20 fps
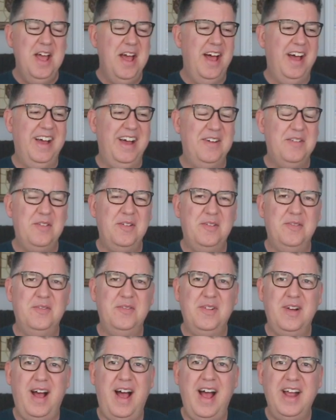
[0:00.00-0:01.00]

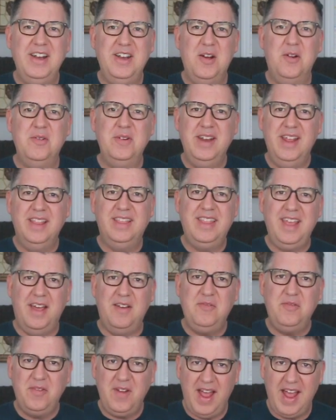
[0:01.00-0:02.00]
I don't knit
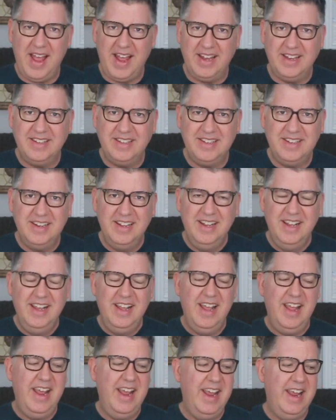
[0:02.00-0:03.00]
that fast,
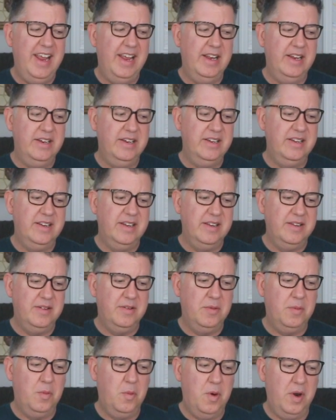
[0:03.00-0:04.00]
and
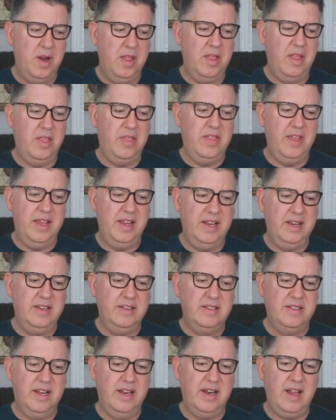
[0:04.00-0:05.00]
one of the
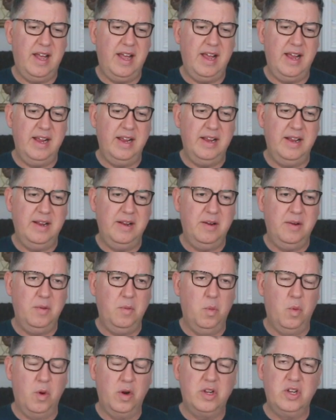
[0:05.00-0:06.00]
things that I
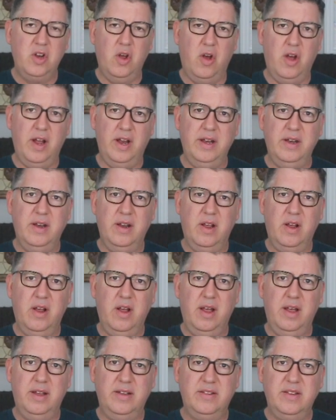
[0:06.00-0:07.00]
worked on
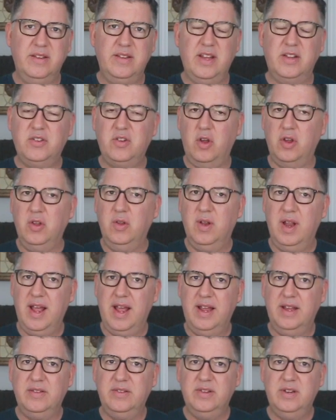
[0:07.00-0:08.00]
since I saw you
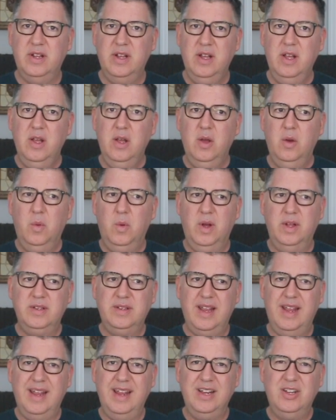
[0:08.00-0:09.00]
last
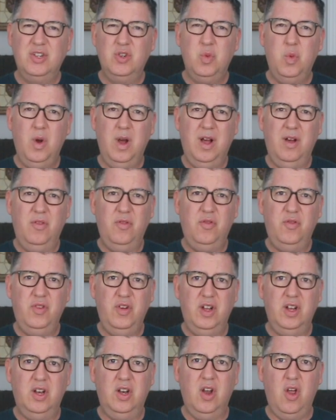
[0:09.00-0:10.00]
was a
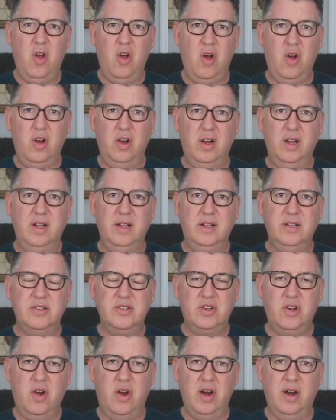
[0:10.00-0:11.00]
12-foot long
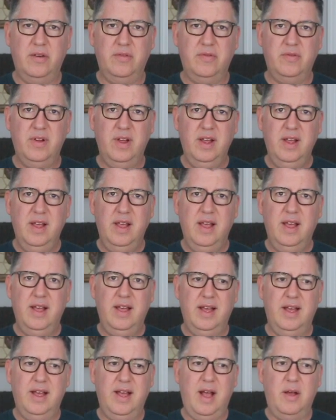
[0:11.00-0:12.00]
scarf.
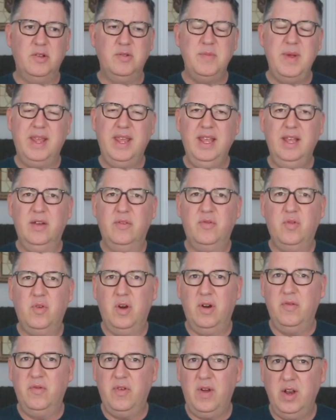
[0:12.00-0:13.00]
I was making it
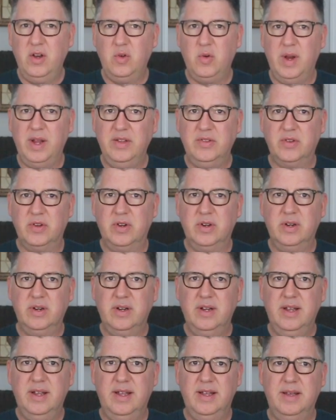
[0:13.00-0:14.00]
for a fundraiser,
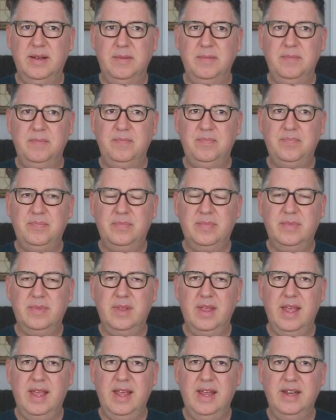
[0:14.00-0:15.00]

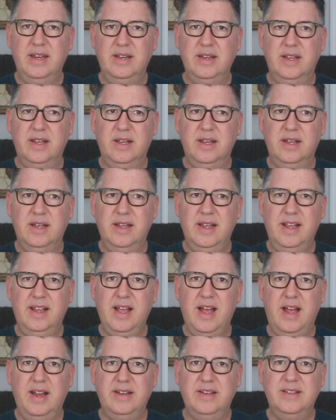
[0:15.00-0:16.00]
and it
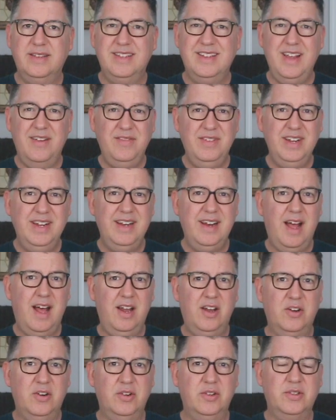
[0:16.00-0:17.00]
got
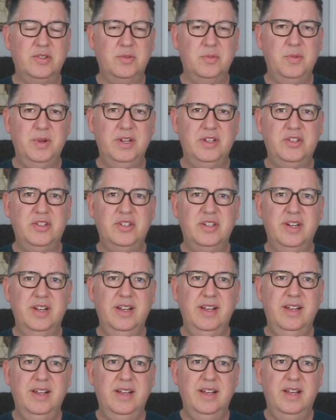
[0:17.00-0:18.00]
$70, which
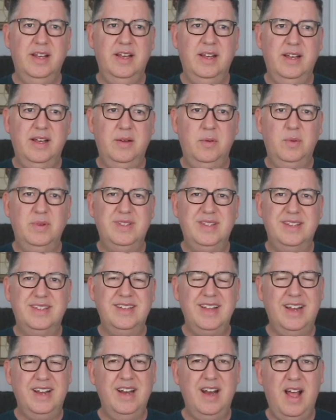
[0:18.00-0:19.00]
was the
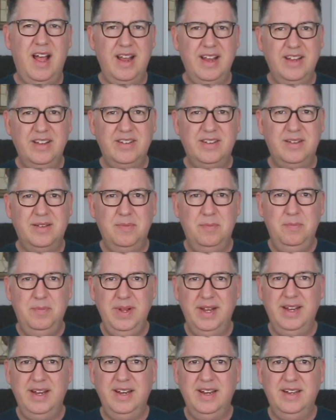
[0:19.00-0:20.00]
second highest
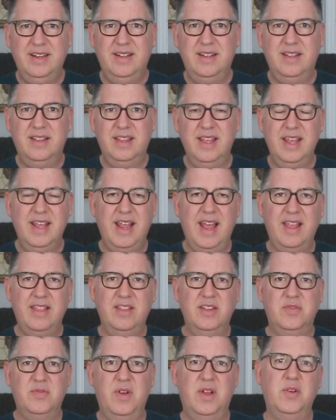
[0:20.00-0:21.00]
bidded thing at
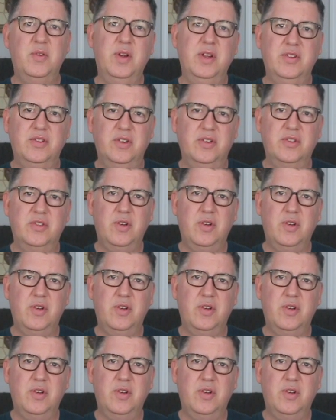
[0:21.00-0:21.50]
this fundraiser.